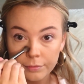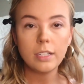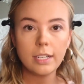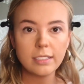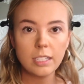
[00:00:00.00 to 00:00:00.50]

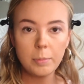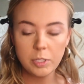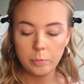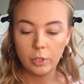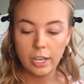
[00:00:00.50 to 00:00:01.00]
Next up is
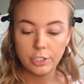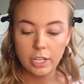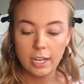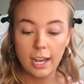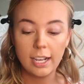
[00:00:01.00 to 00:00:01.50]
blush,
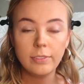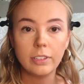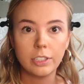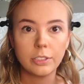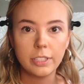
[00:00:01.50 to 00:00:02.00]
and I've
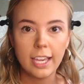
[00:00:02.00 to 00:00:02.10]
literally